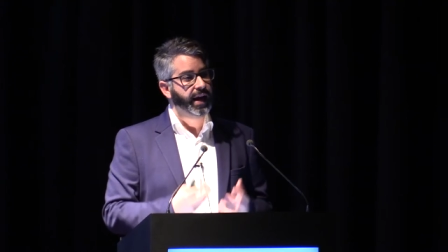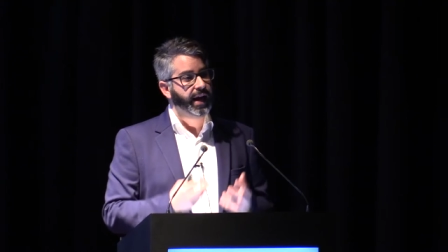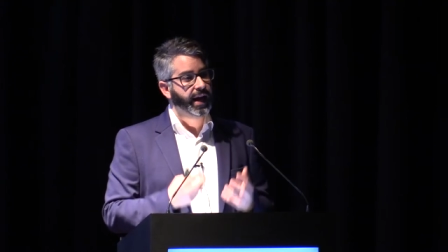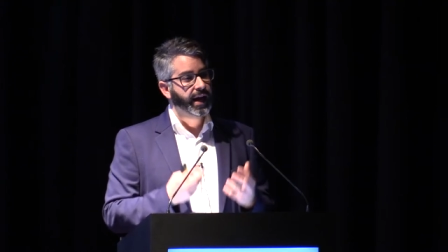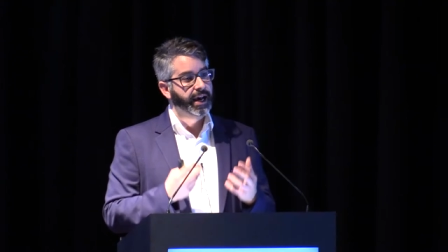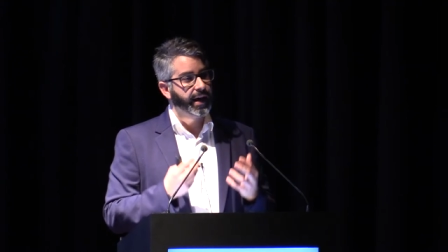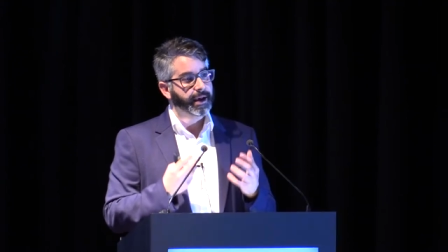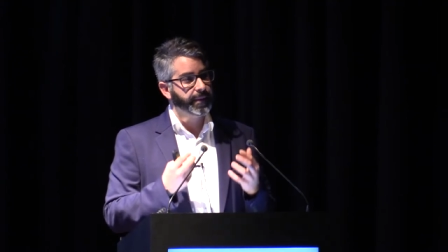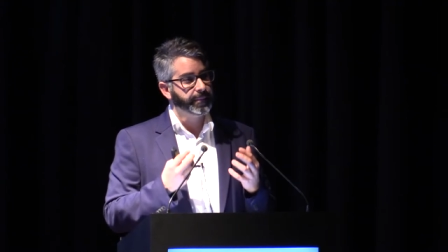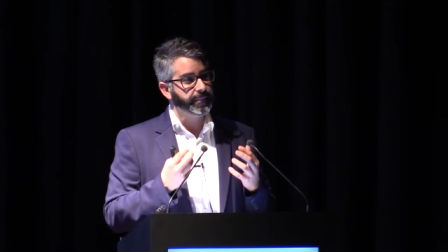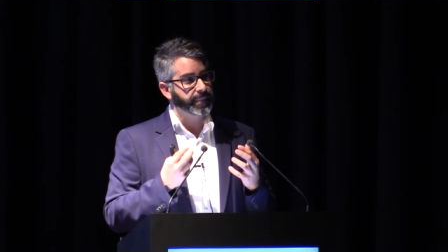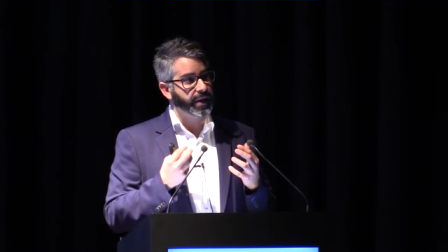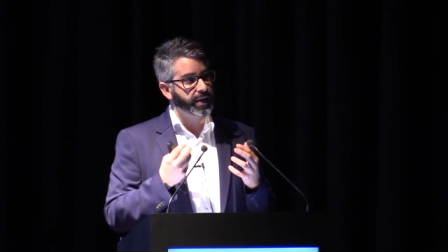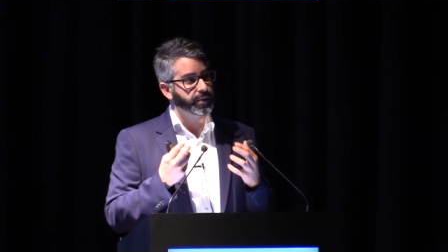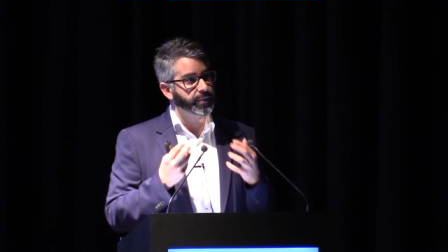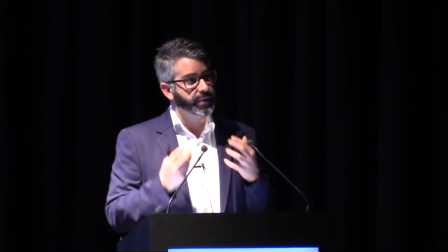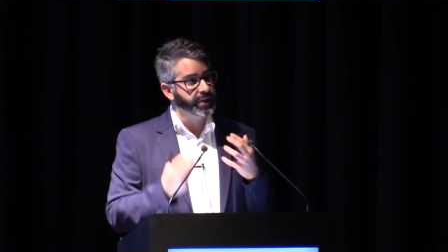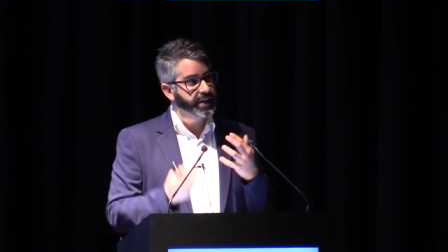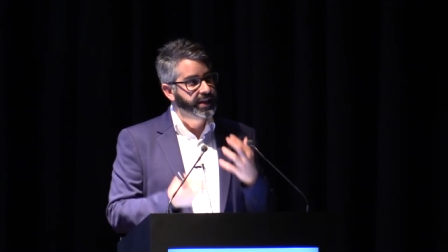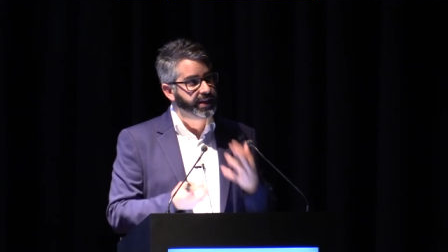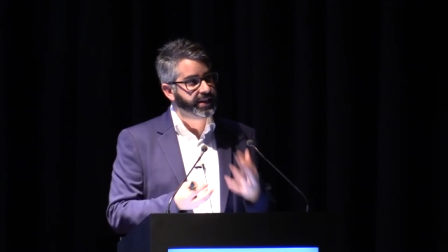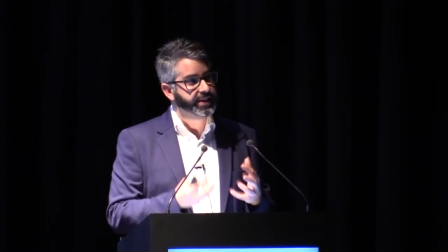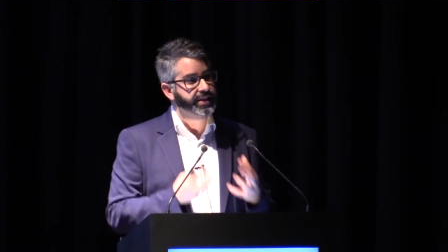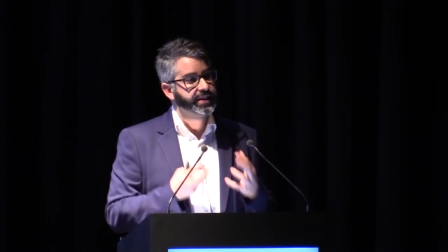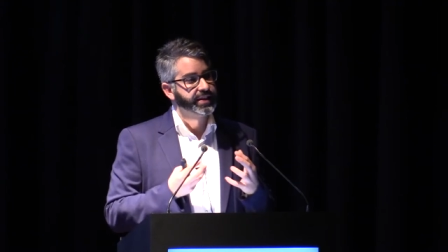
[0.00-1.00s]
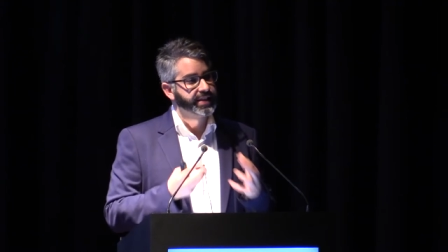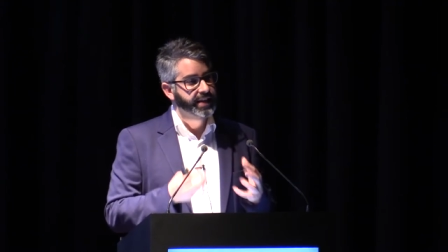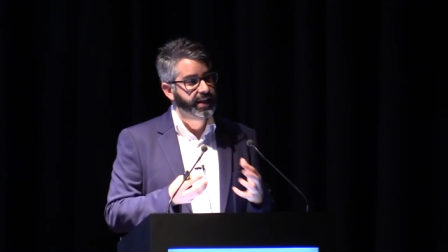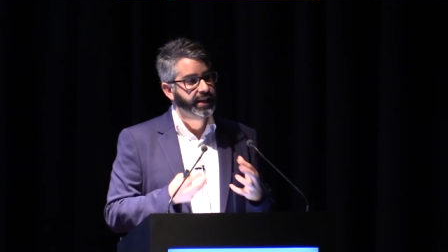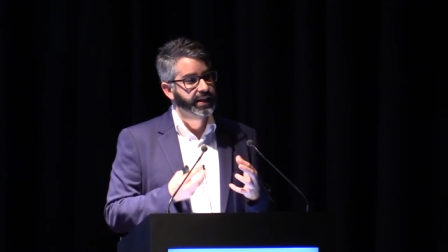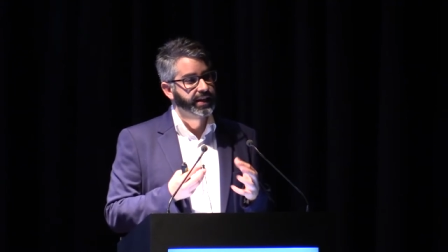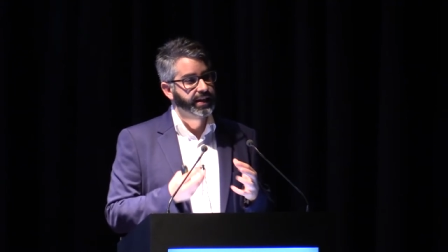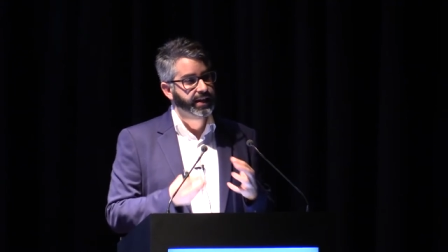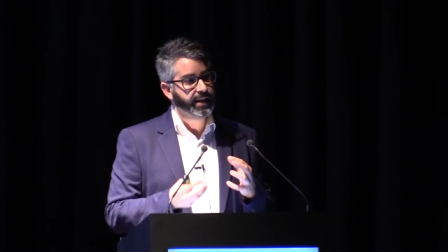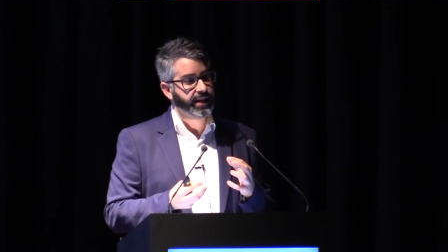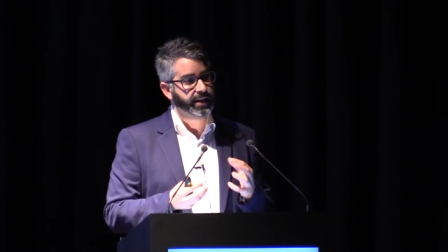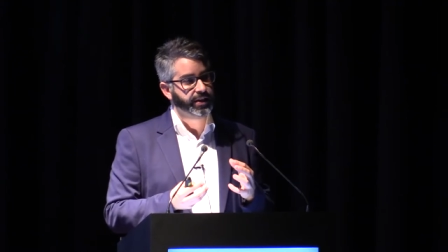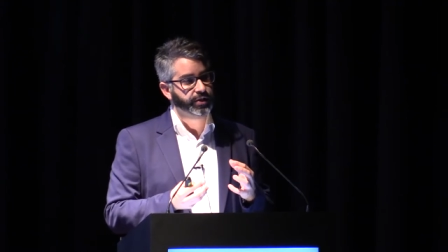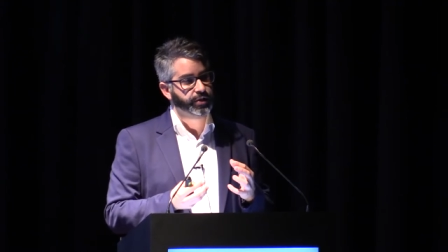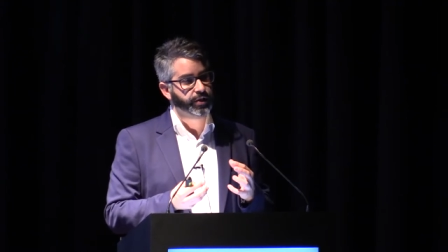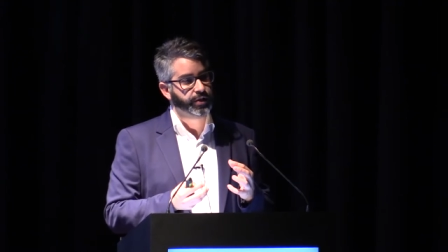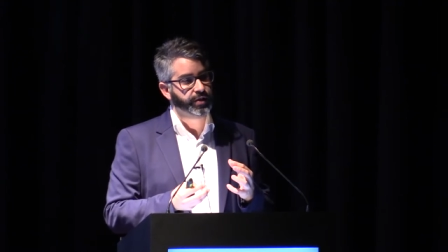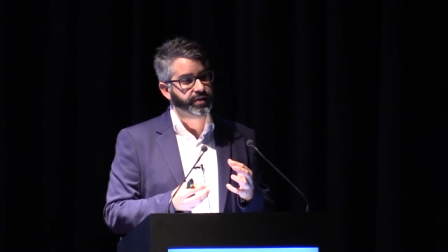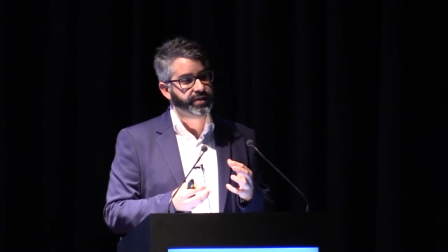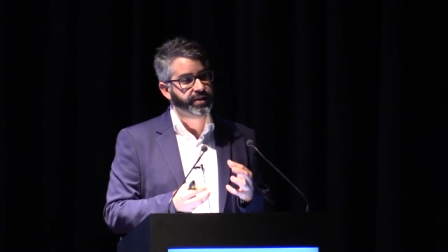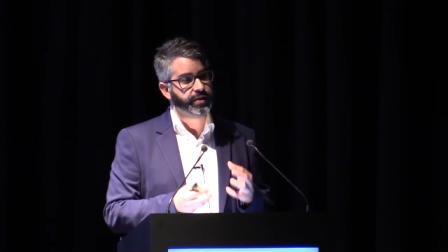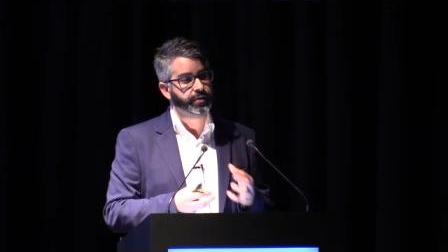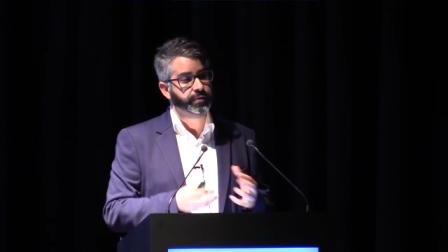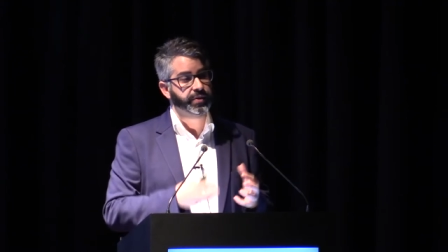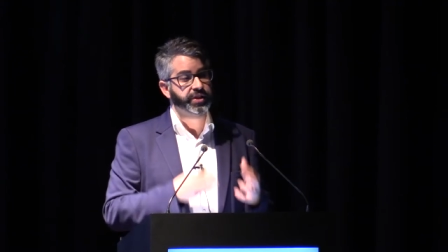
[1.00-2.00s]
and we need to take into
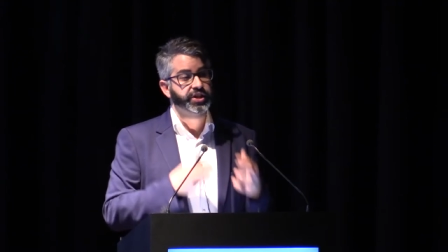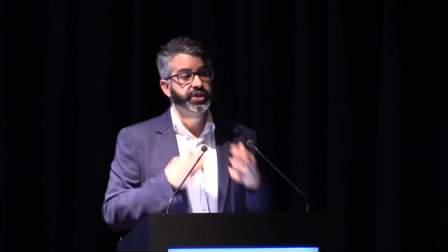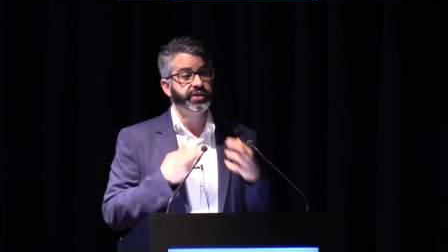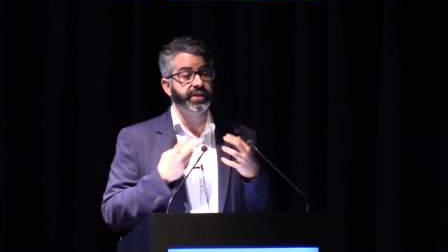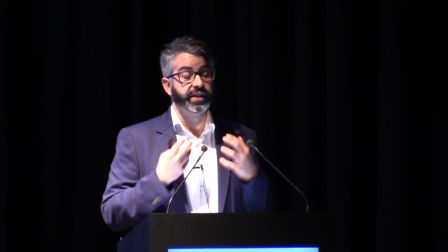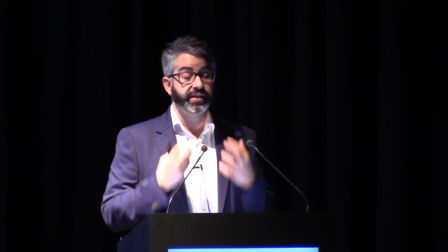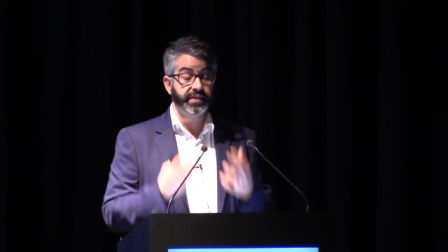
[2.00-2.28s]
consideration